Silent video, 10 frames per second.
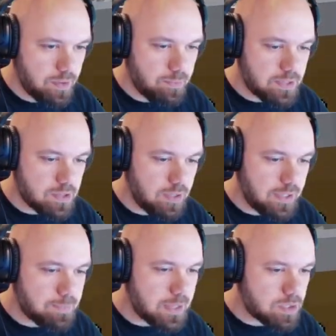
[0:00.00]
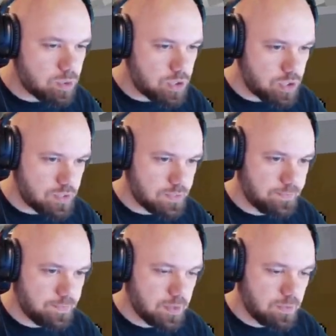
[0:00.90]
but it's all lit by torches,
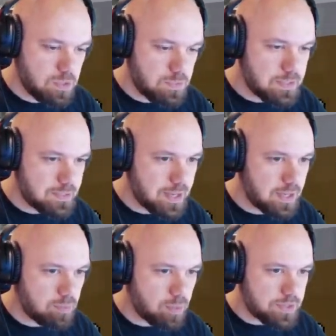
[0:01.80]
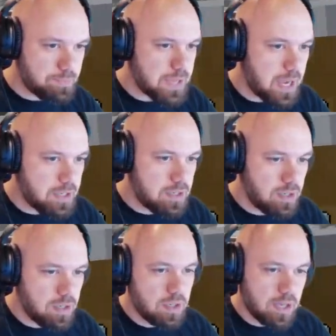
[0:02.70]
which means that once I'm done,
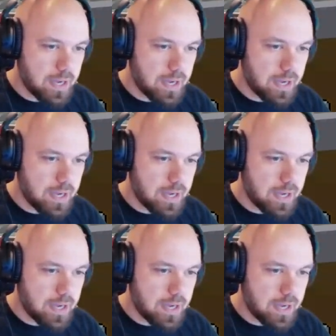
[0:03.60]
I